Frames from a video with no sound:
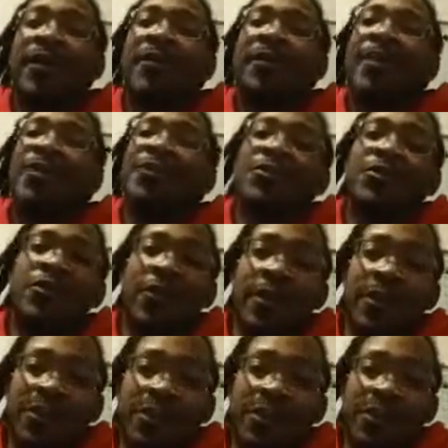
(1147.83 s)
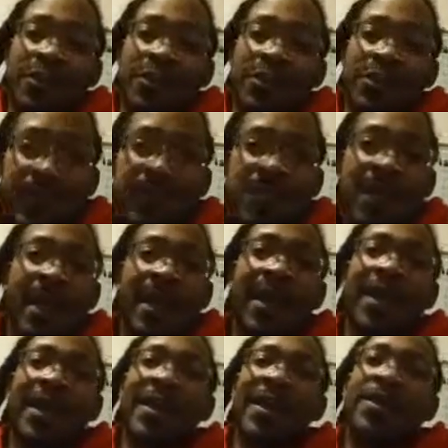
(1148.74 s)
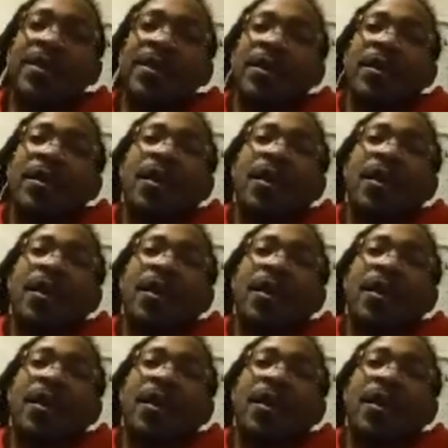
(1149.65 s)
Make sure your insurance is paid.